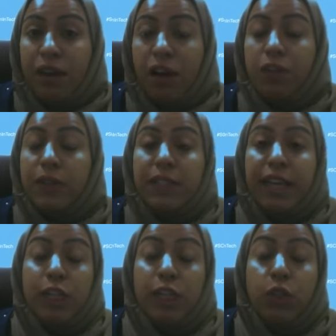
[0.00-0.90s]
Others say
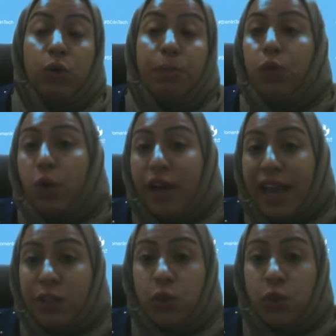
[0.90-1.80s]
it will be
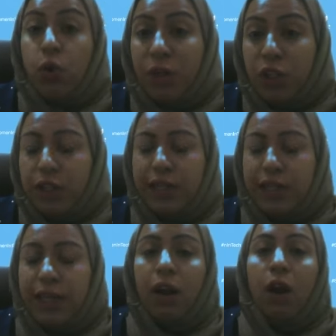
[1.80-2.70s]
forecasts or budgeting
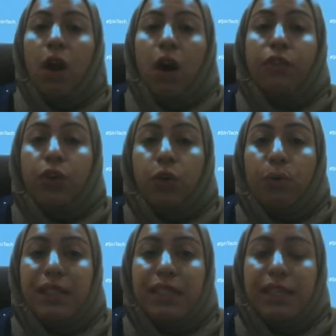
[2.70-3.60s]
of your
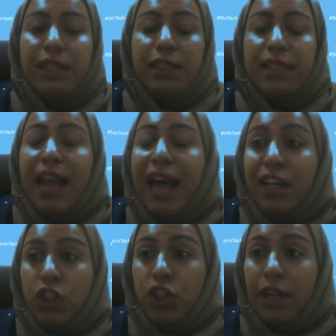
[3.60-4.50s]
business. And
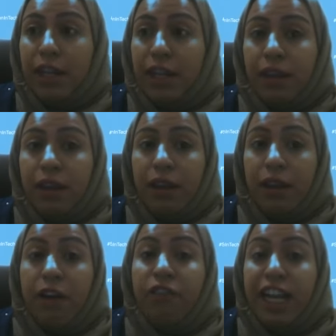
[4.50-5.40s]
actually,
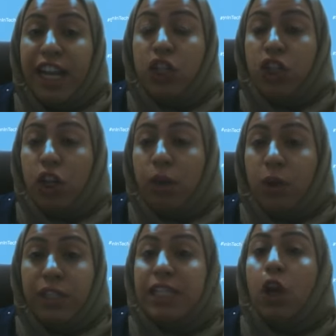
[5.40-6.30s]
a financial
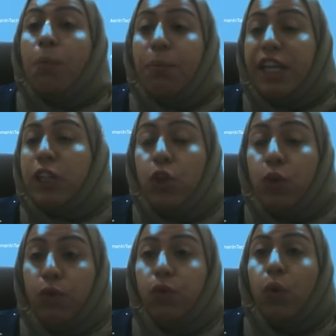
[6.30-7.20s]
model is a combination
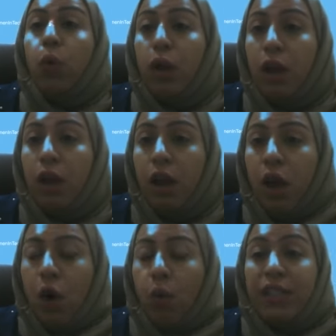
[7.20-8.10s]
of all
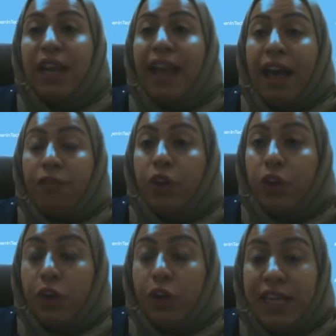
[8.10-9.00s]
what I have
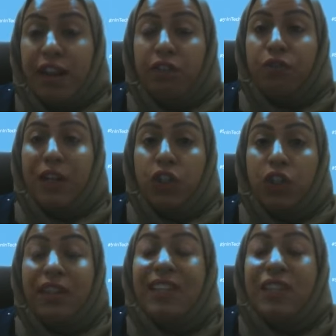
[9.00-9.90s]
heard and I've
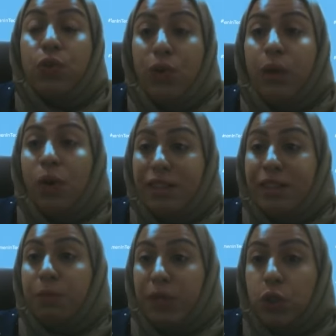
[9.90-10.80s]
mentioned. It's really what
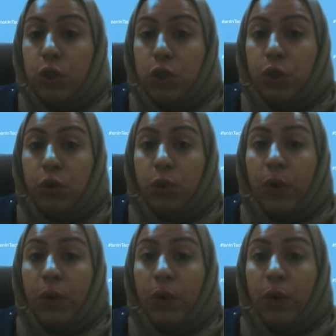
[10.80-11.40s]
it means to you.